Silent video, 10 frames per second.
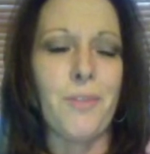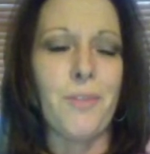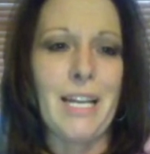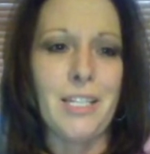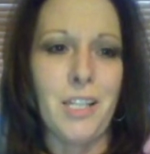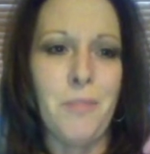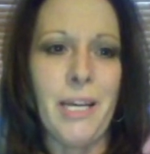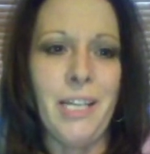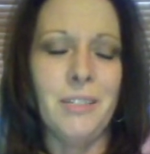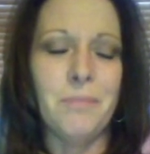back to the
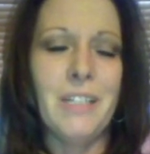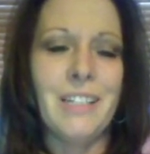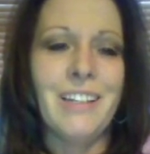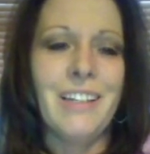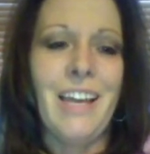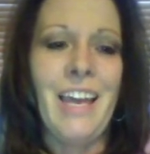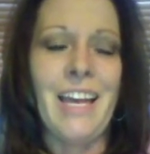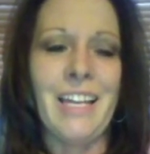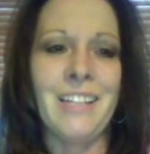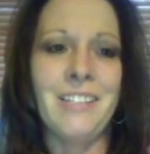bed,
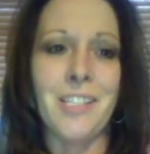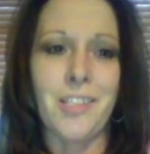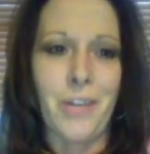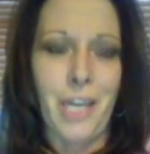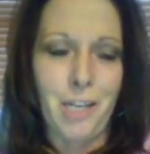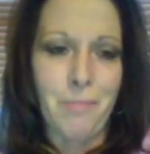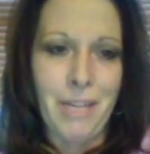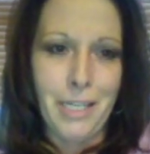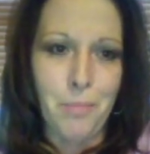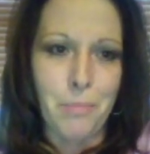and dislocated my
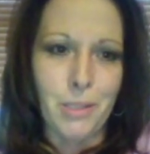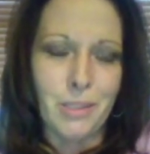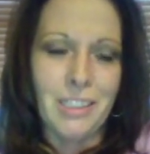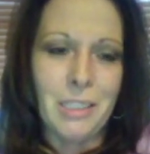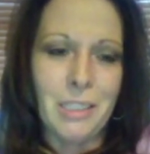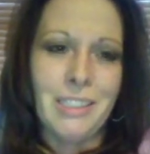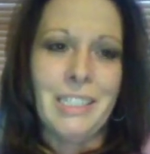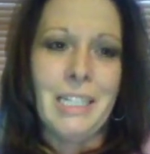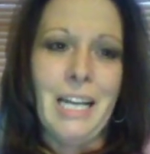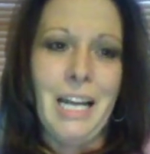hip.
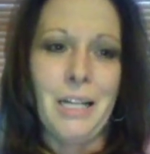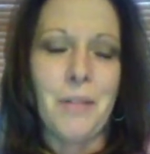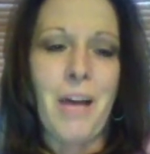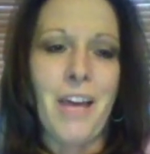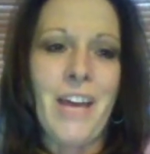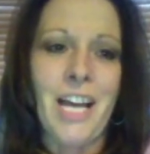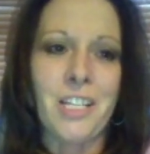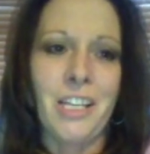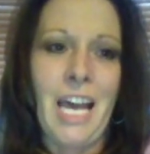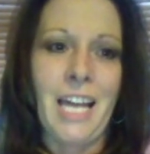I've actually
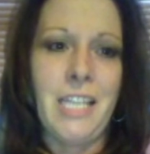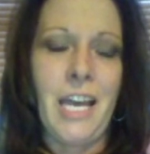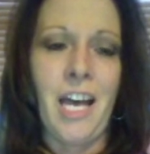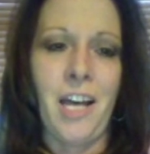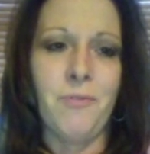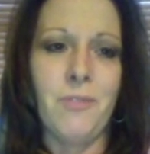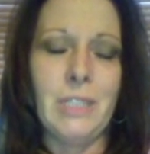had to have